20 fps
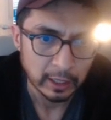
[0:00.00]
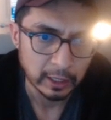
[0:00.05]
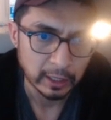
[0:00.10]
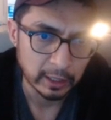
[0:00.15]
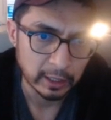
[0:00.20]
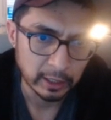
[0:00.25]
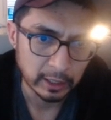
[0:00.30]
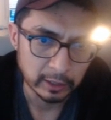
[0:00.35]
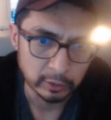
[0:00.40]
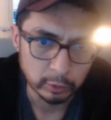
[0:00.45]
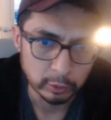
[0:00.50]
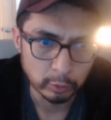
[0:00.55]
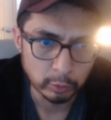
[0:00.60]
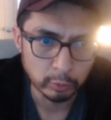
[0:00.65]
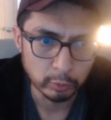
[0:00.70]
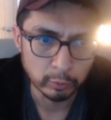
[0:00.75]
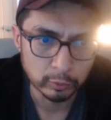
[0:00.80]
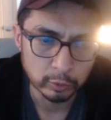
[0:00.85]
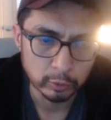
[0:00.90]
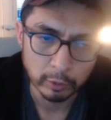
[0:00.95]
and
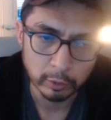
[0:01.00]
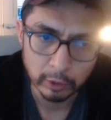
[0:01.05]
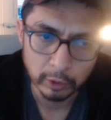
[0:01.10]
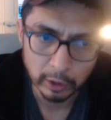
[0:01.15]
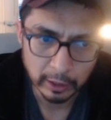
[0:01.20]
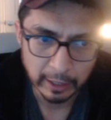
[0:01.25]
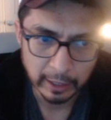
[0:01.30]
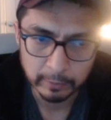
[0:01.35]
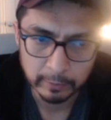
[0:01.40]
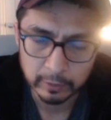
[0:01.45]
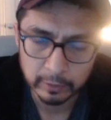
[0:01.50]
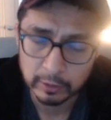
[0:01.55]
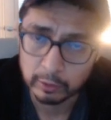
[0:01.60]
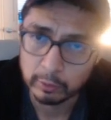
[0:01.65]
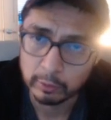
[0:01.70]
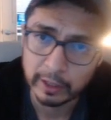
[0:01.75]
you, to unlock everything,